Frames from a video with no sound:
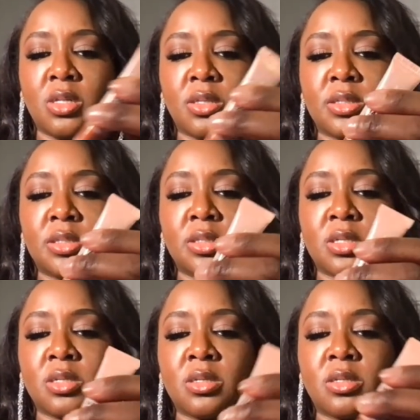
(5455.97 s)
Let's
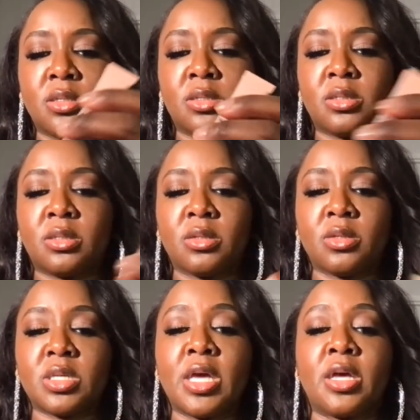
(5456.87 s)
see.
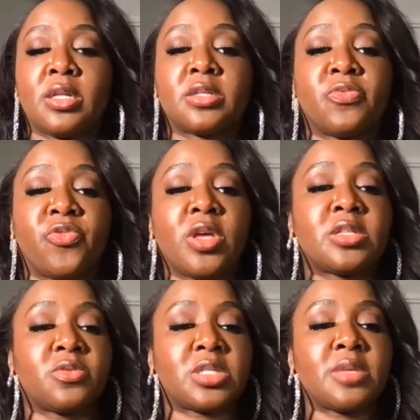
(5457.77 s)
Yeah, it's
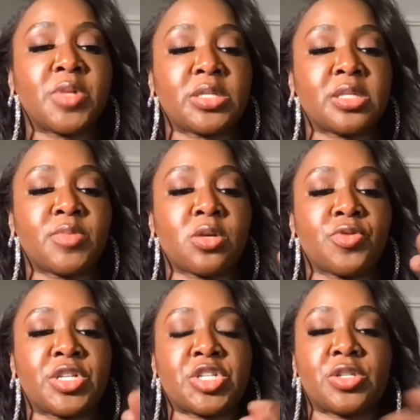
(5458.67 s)
it's similar
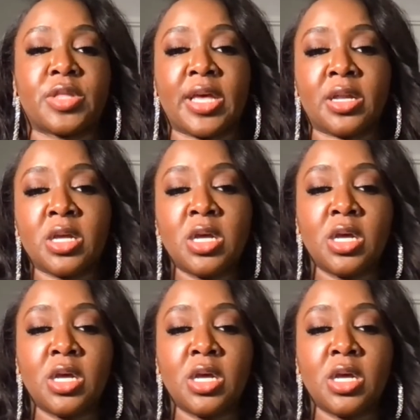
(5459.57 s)
similarish to that